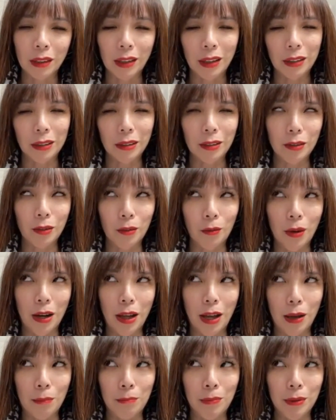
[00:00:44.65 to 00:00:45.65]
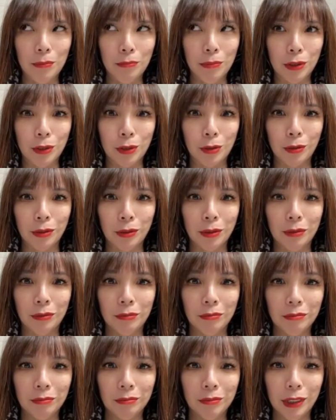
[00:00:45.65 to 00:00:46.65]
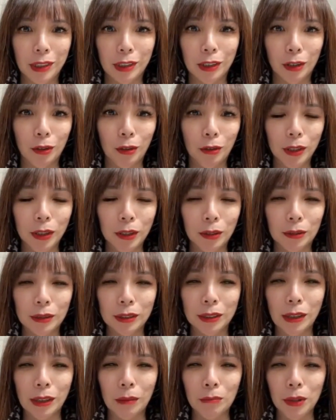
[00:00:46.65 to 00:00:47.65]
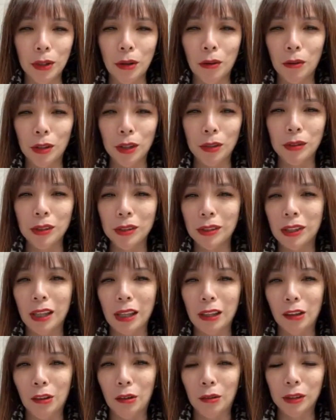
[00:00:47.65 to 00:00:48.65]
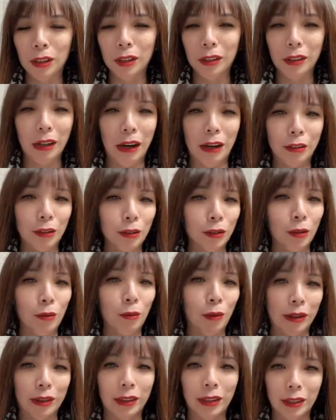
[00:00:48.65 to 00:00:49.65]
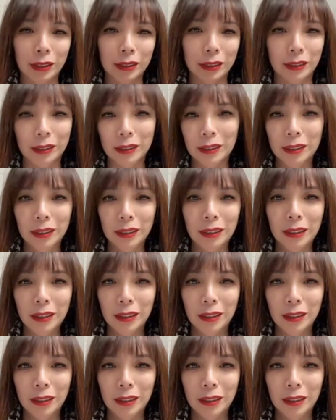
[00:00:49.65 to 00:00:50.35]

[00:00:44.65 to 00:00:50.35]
I don't know what happened between this lawyer or something, or you need to get a lawyer. I don't know what this.